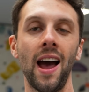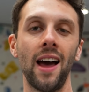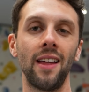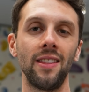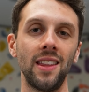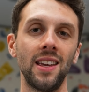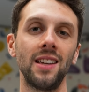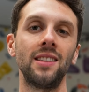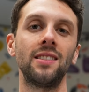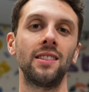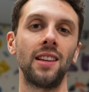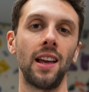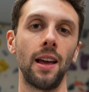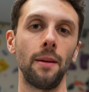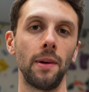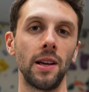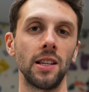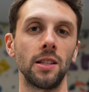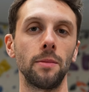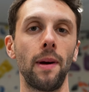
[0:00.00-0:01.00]
and this
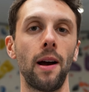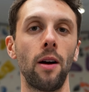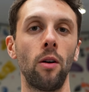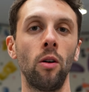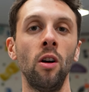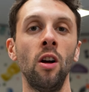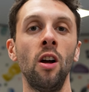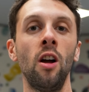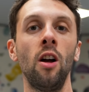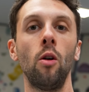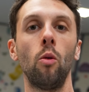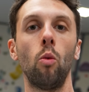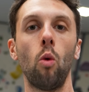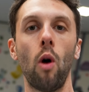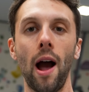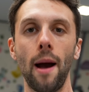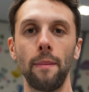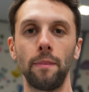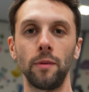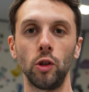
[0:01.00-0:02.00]
tip is about what
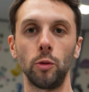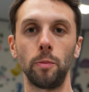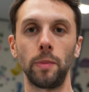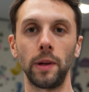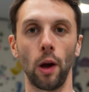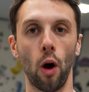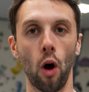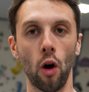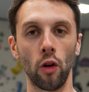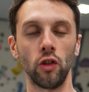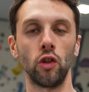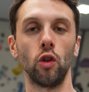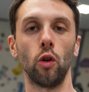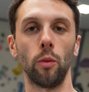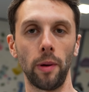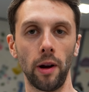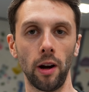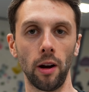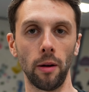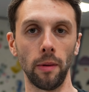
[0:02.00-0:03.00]
happens beyond your
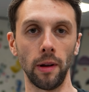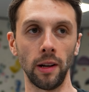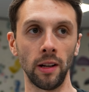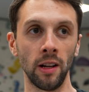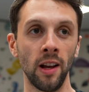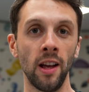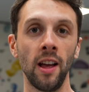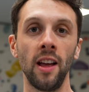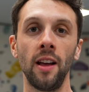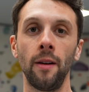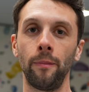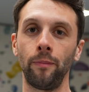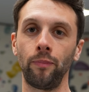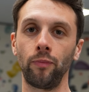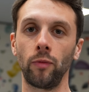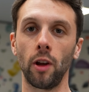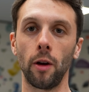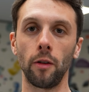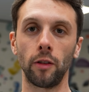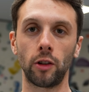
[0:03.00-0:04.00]
pyramid.
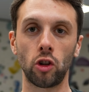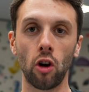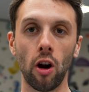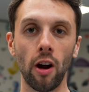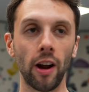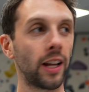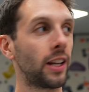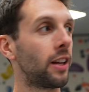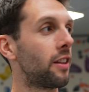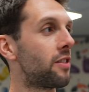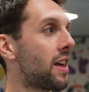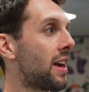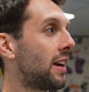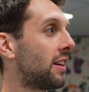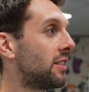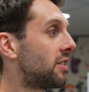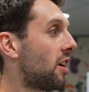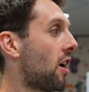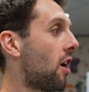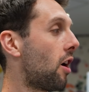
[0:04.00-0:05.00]
Trying
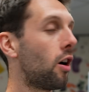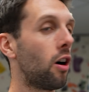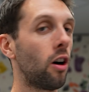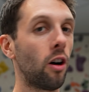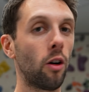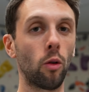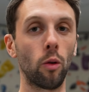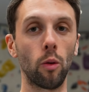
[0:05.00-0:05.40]
things that are